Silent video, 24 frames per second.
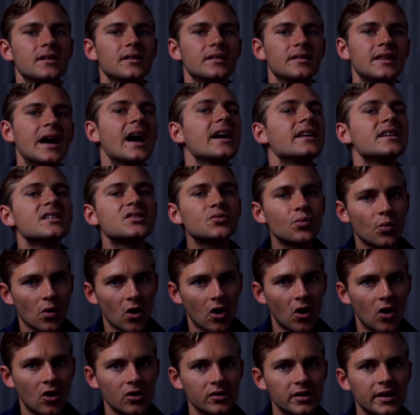that is
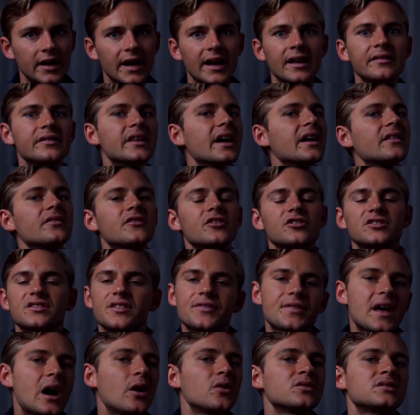wrong, and then there's a
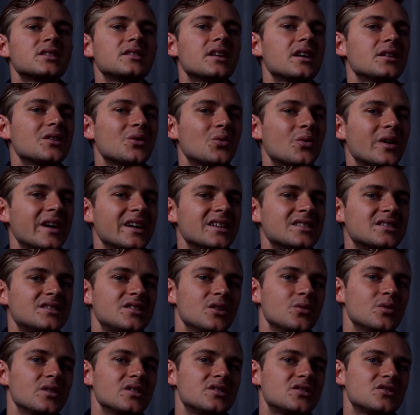thousand other ways
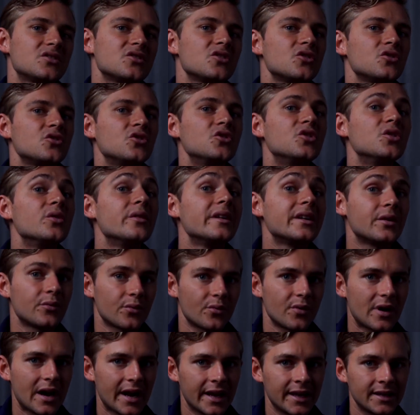to do it
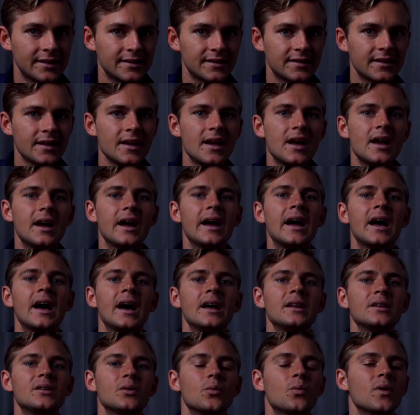right.
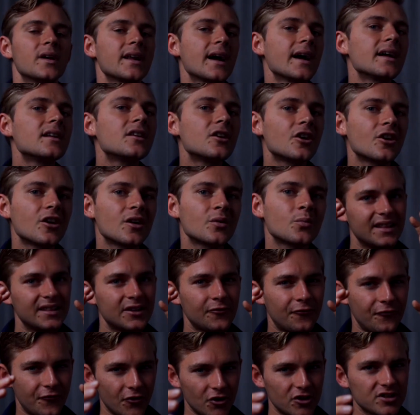And what I learned, the
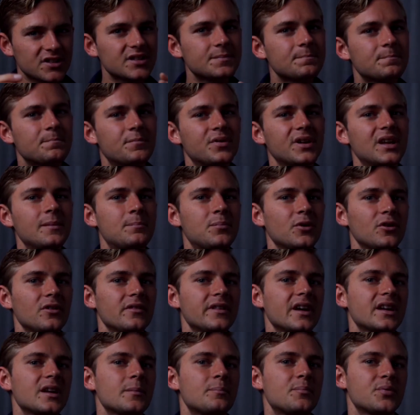first people
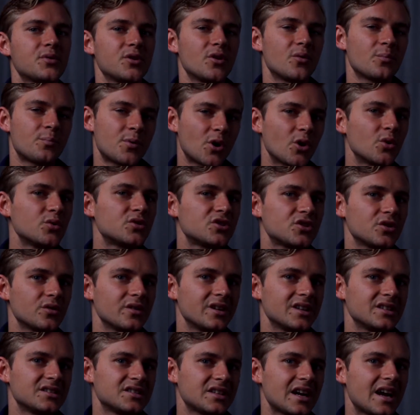that approach you
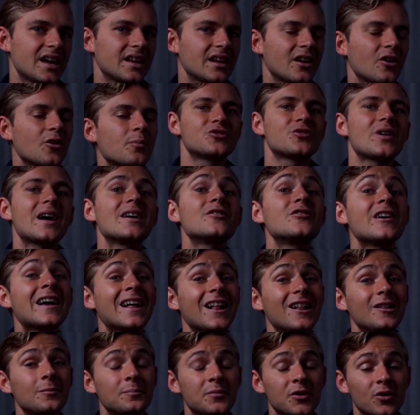in China or try to
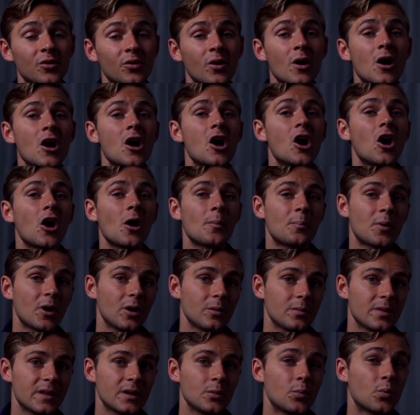help you are
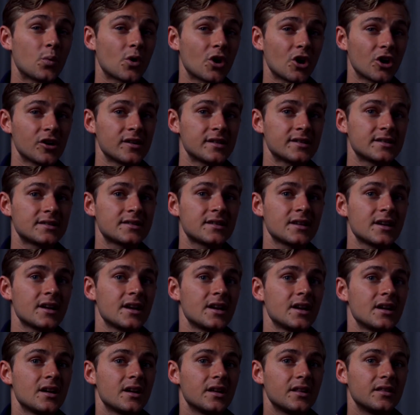probably the worst.
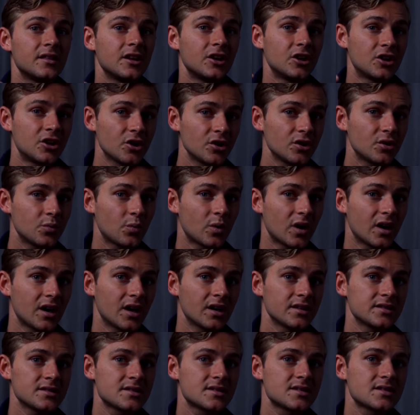The good
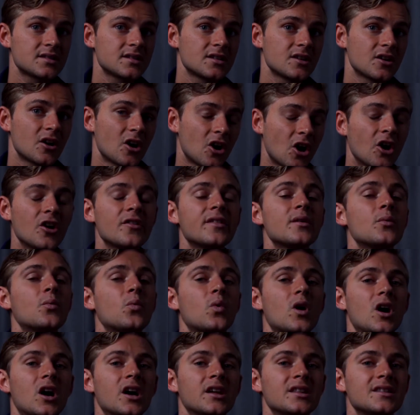ones are the
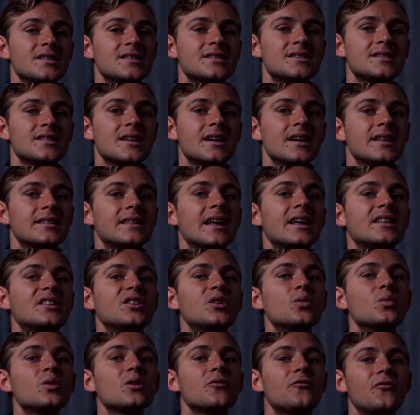ones that
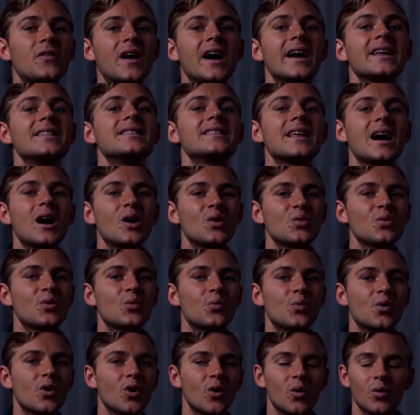you will find down the
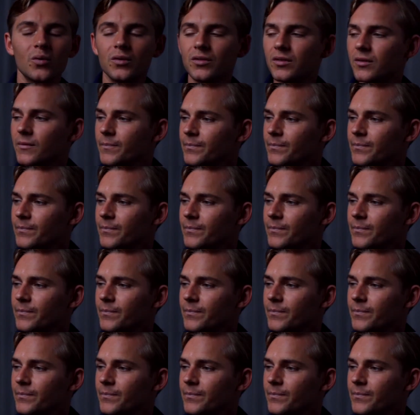road.